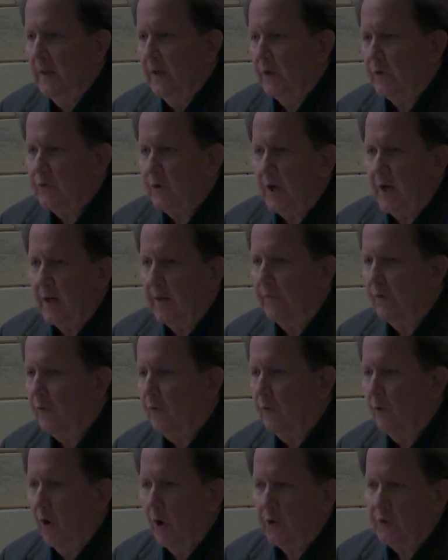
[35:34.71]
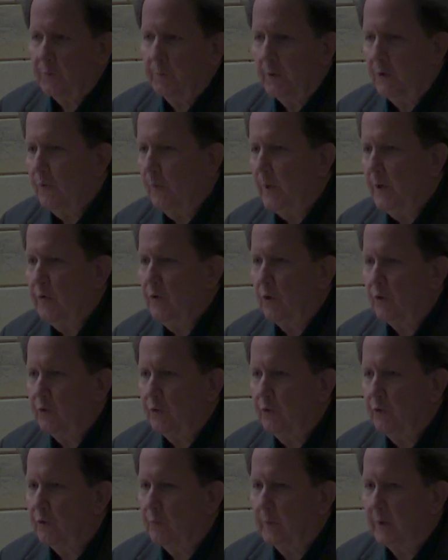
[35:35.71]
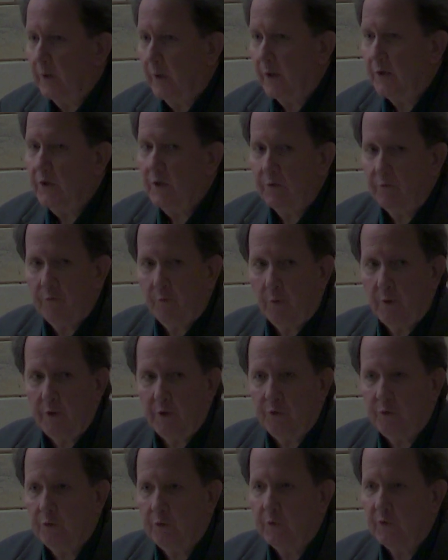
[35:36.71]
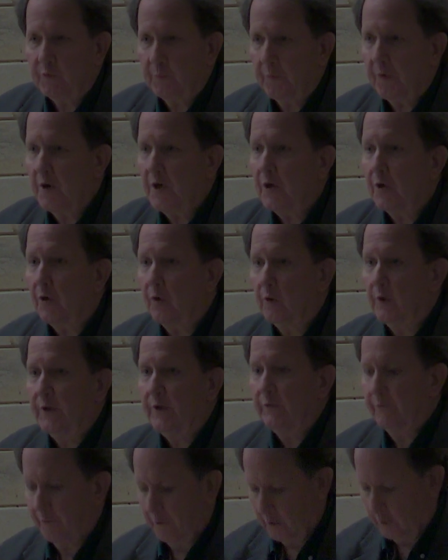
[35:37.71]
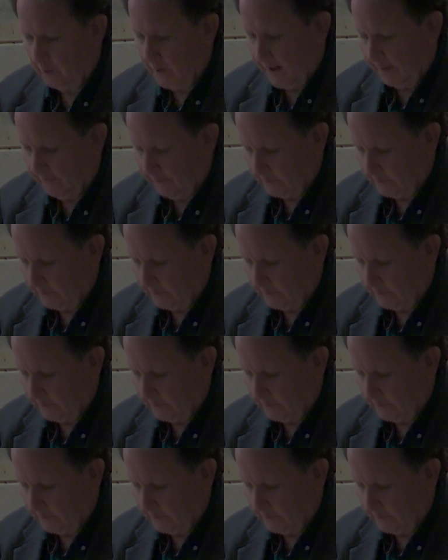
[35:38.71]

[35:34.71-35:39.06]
It's kind of a cross between the two, but 1942 is pretty early for a graphic